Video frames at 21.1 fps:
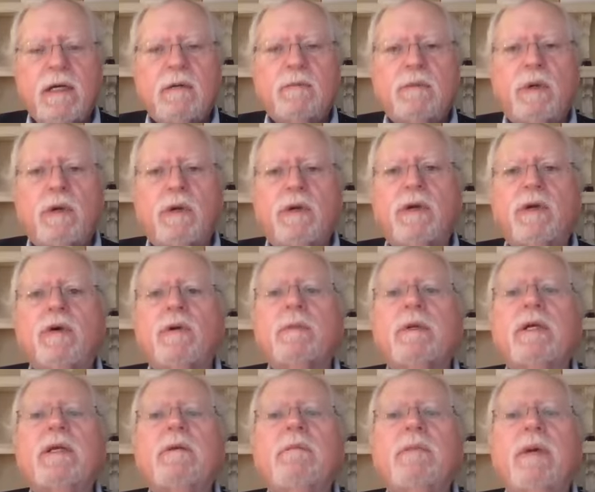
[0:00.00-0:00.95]

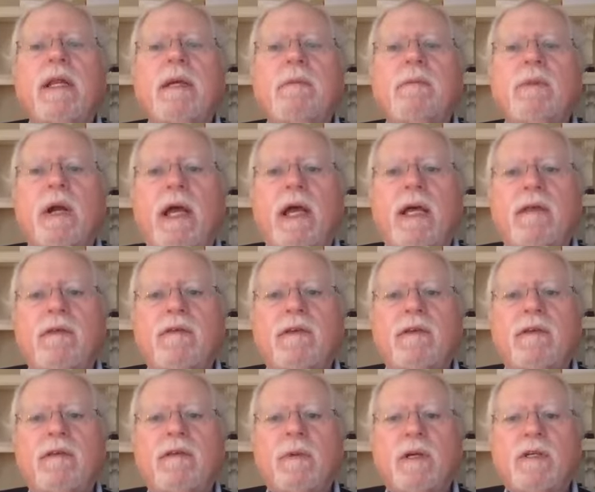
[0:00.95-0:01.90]
Procurement in many brands
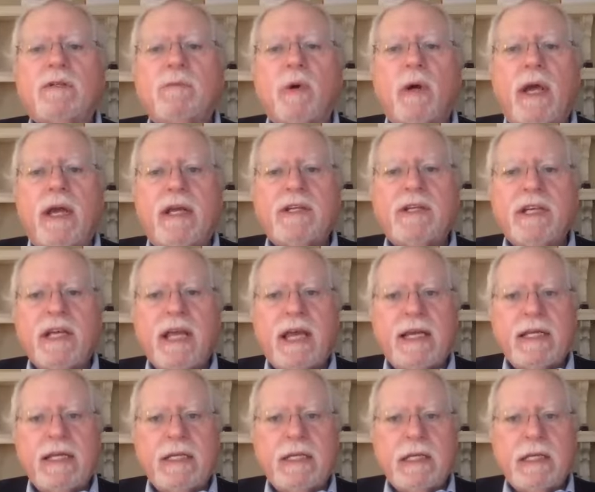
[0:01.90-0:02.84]
is much more educated